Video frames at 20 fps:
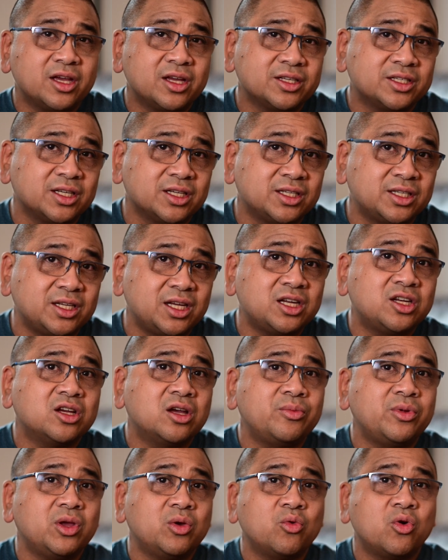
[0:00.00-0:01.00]
is, is
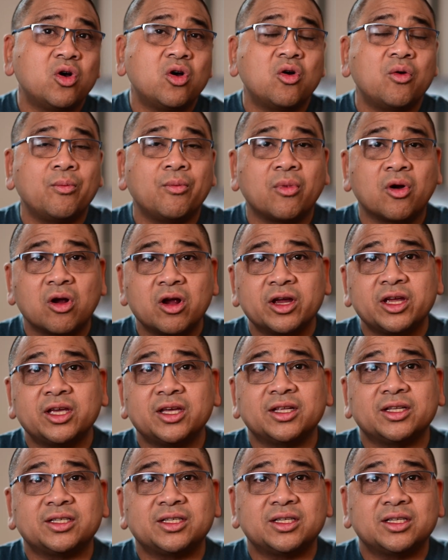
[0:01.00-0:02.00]
ZWO
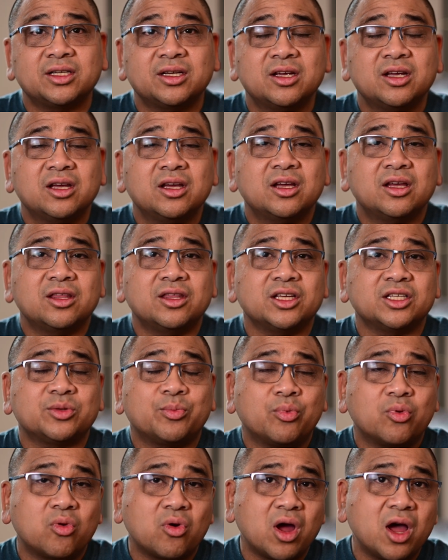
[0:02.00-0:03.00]
markets this
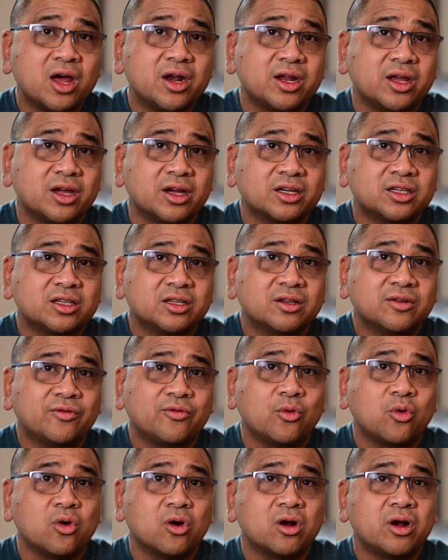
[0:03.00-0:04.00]
product
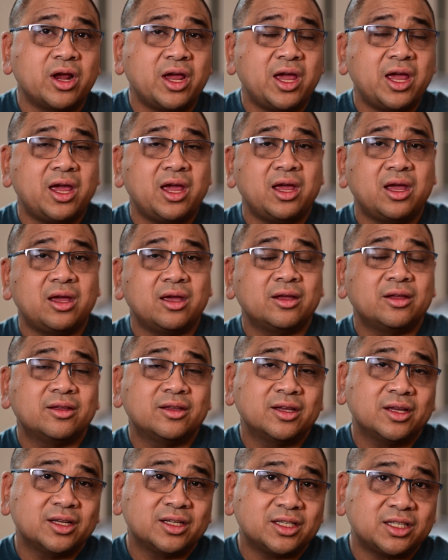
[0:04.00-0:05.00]
for a
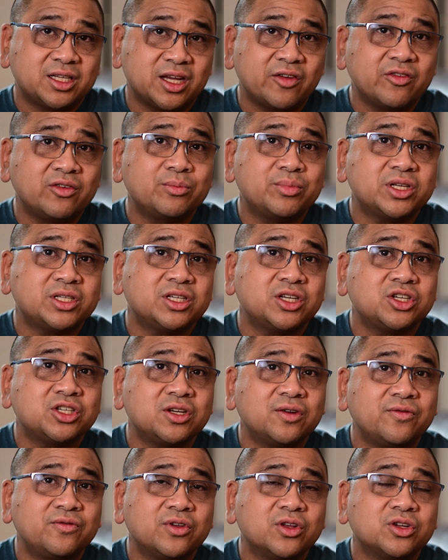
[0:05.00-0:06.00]
seven
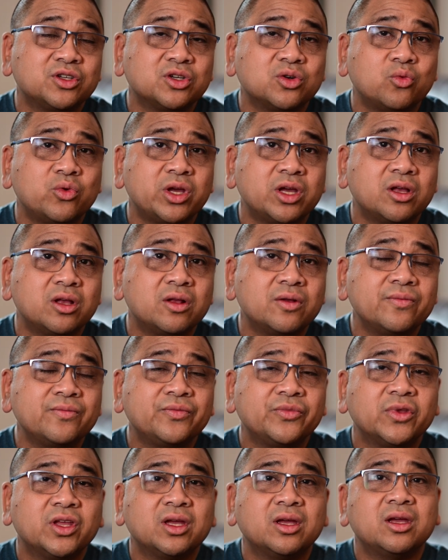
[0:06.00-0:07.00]
position filter wheel
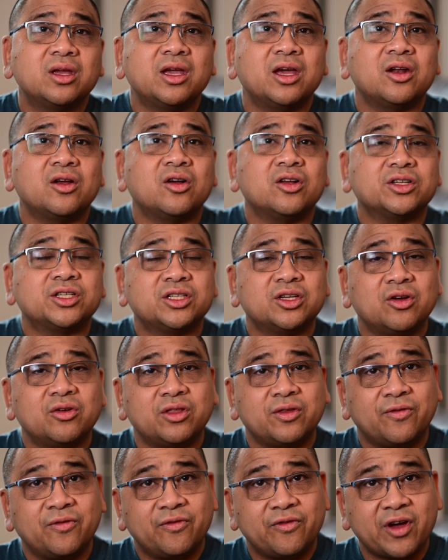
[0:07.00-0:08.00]
and also
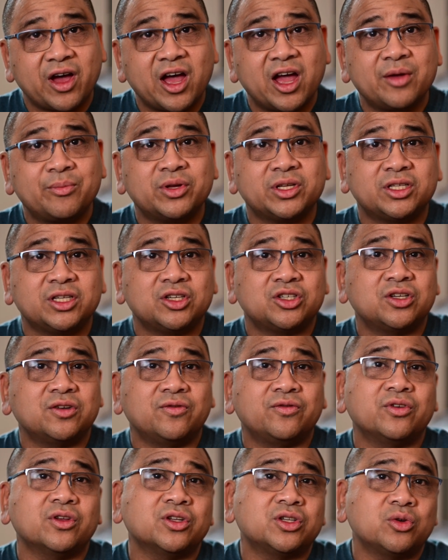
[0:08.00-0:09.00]
the five
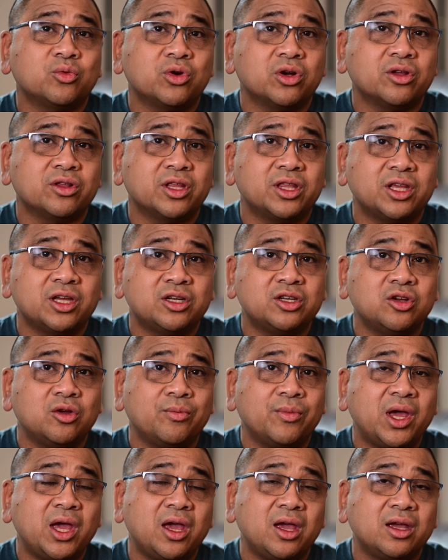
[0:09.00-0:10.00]
position filter wheel that they do
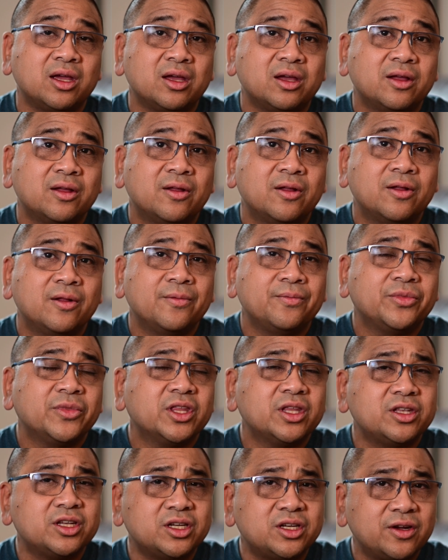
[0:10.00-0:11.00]
make.
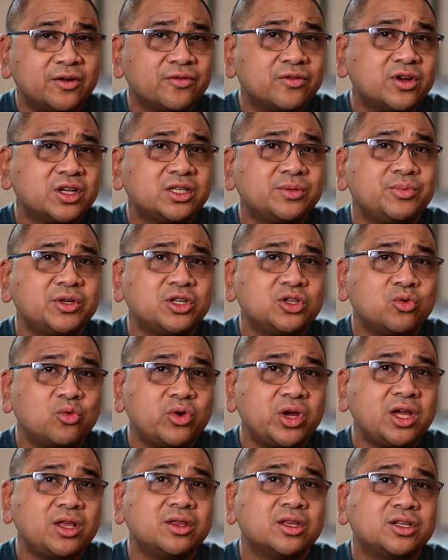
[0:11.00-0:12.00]
The difference
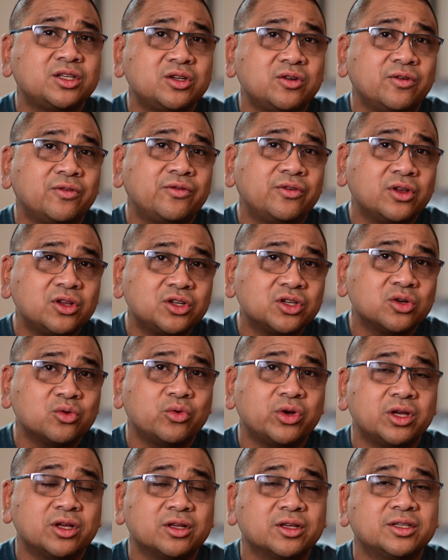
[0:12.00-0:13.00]
between the two filter
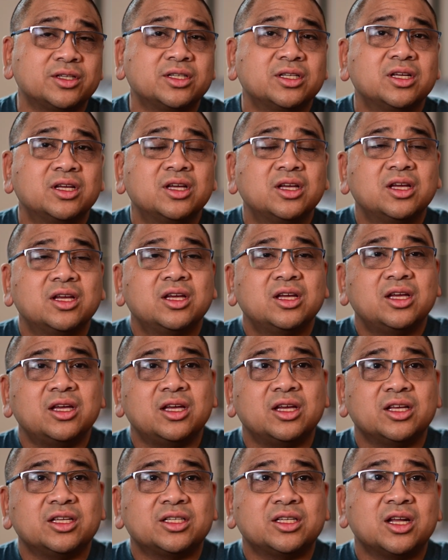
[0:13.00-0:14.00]
wheels
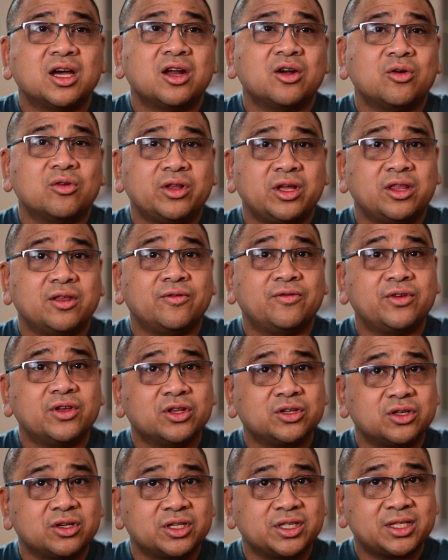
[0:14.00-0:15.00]
is not only the
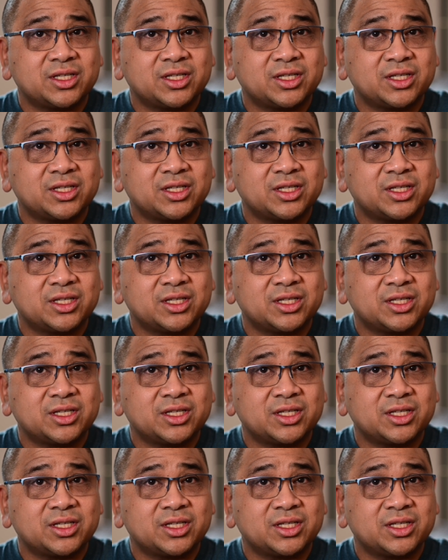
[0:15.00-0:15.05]
filter